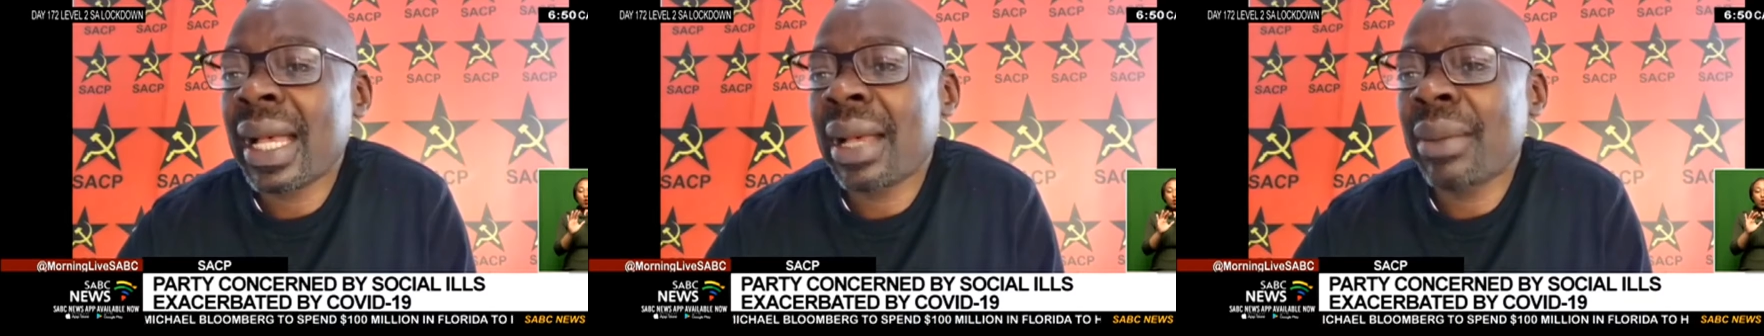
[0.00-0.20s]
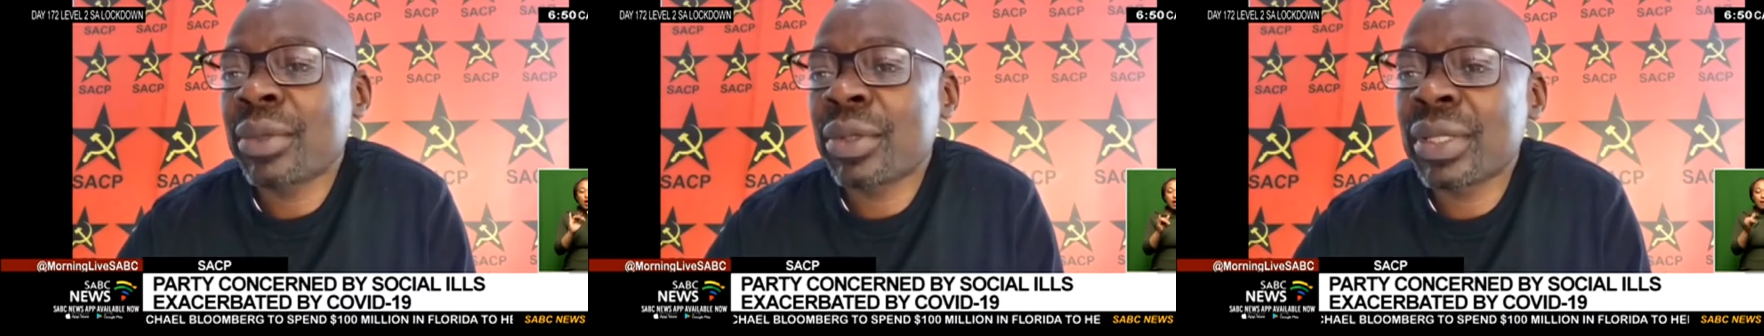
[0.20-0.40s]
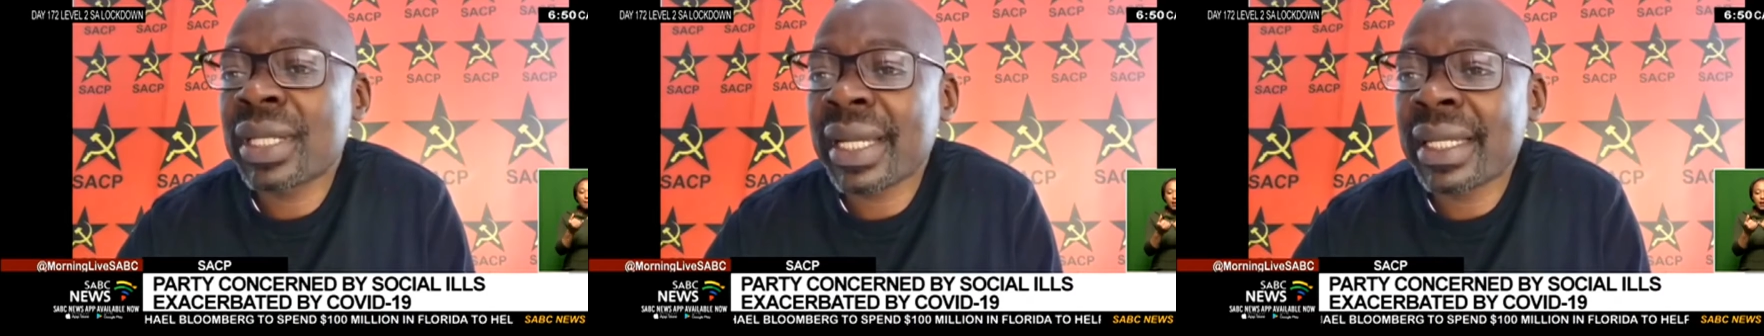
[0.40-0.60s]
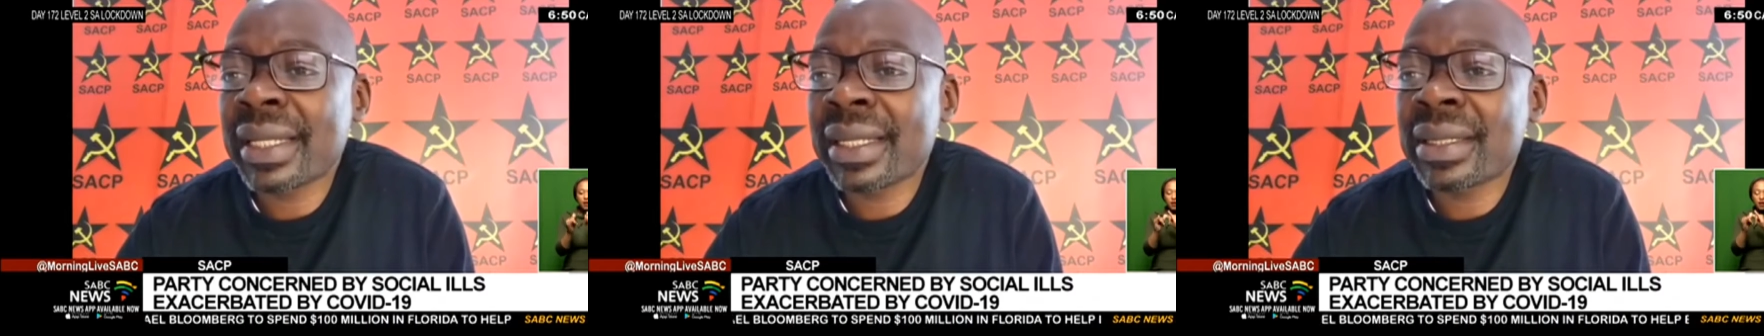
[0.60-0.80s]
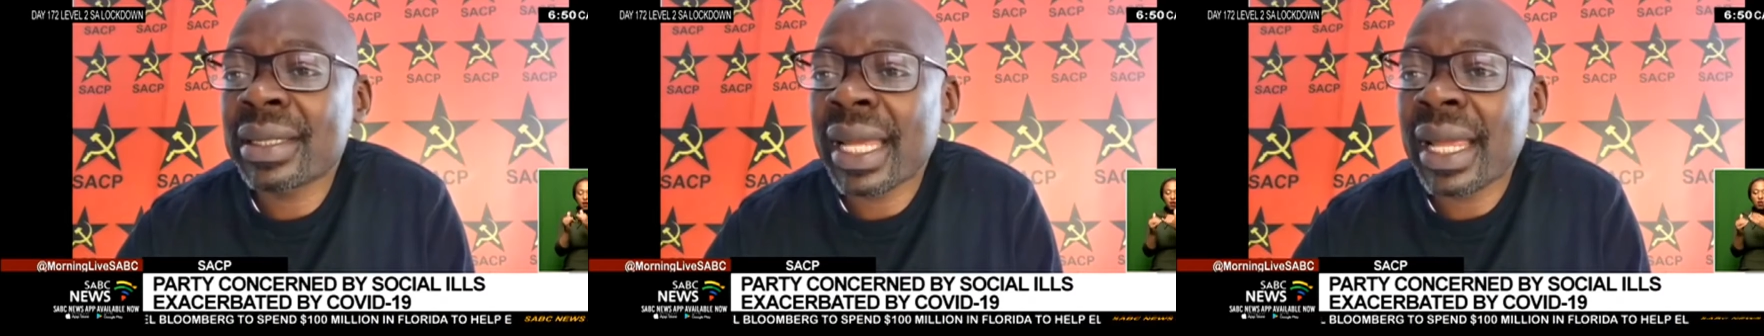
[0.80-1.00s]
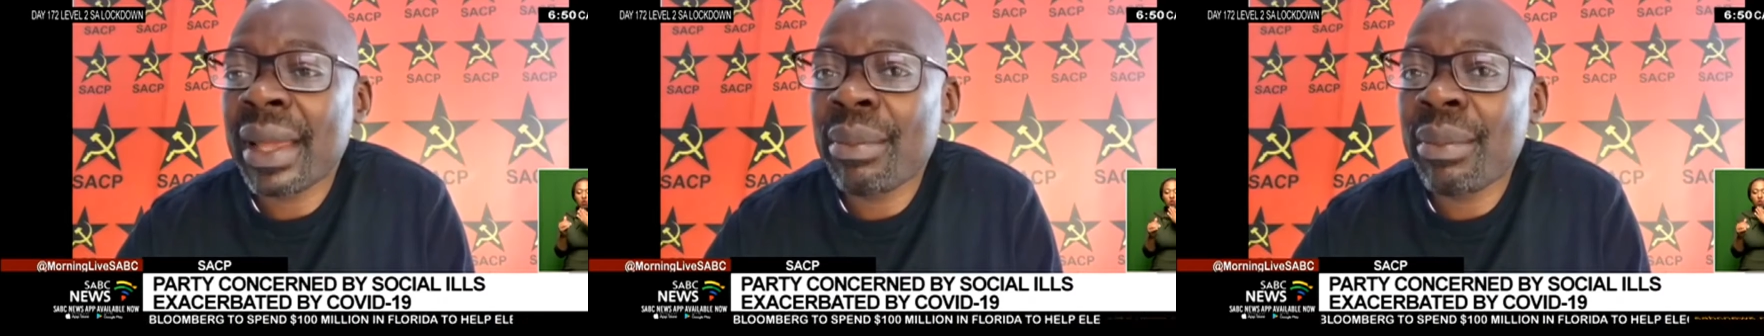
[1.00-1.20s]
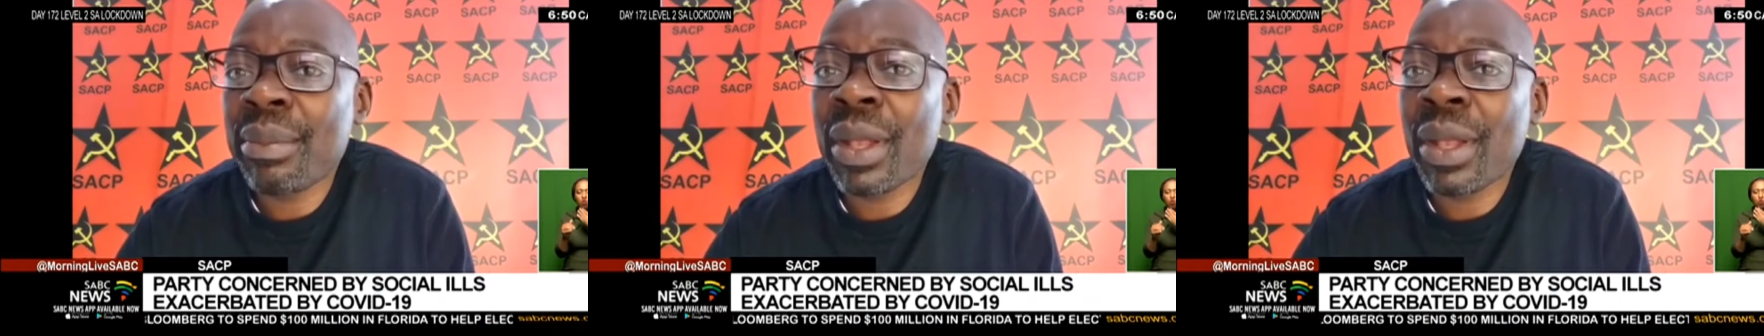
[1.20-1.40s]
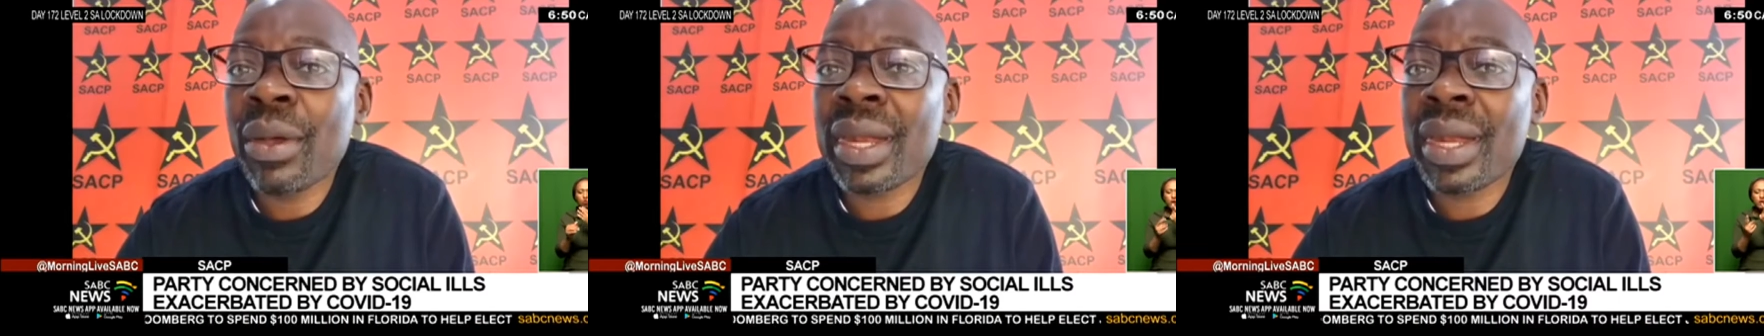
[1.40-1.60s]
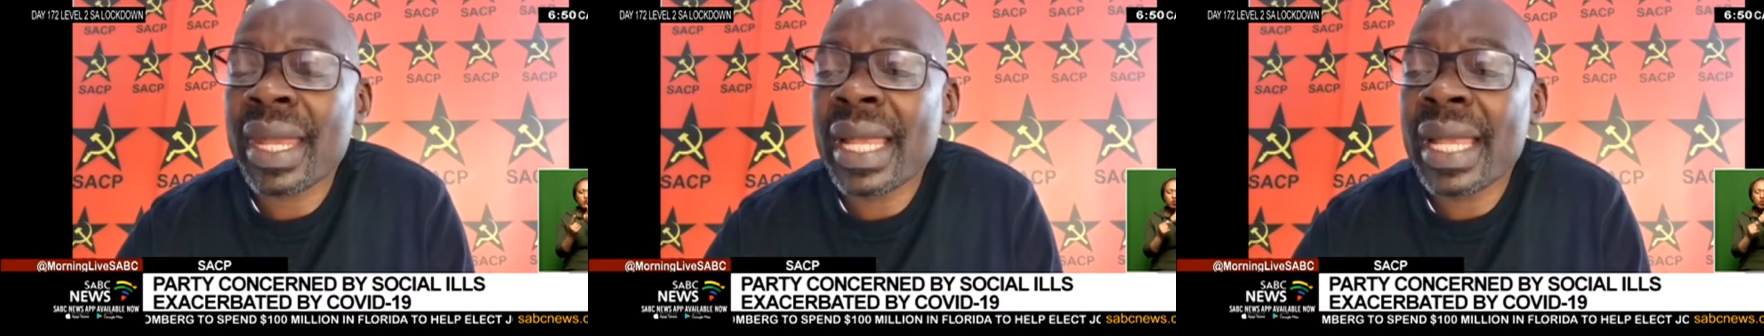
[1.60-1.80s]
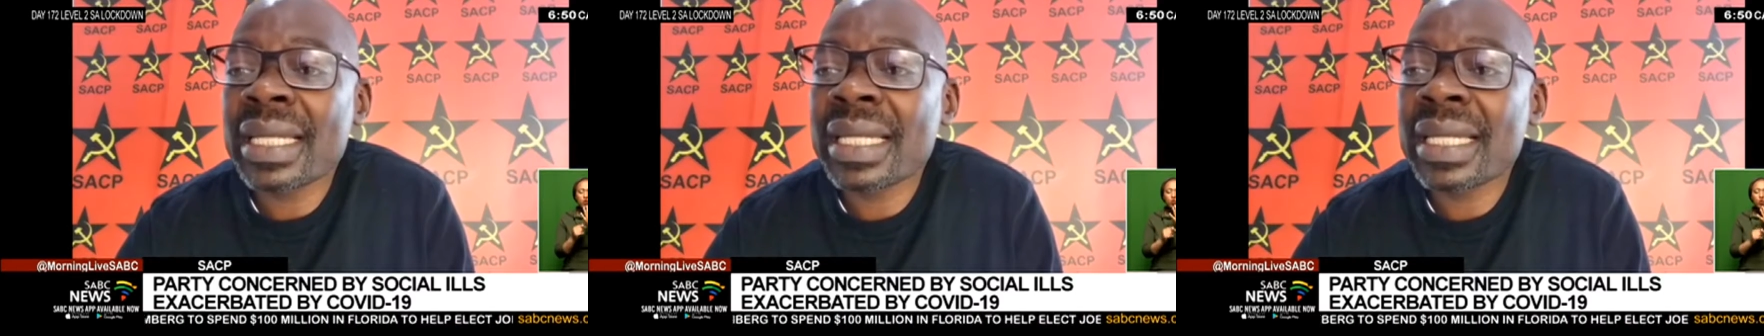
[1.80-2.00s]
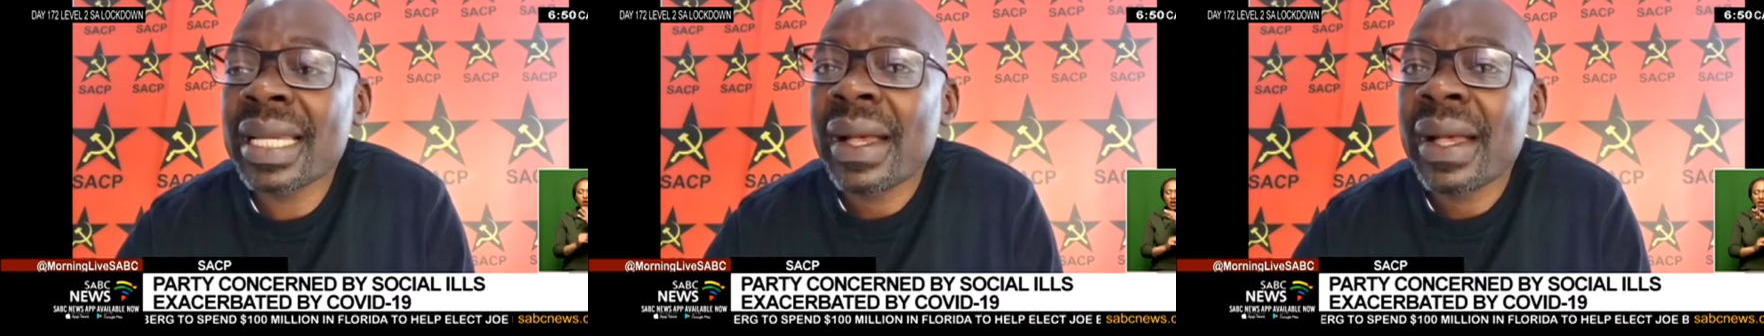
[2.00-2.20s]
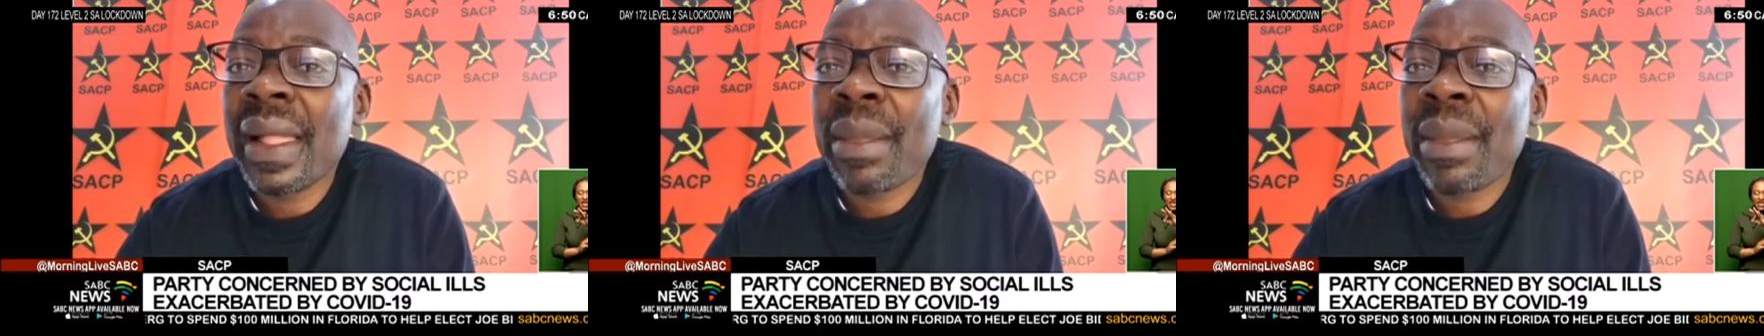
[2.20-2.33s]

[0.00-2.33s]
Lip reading: up to 300 million rands.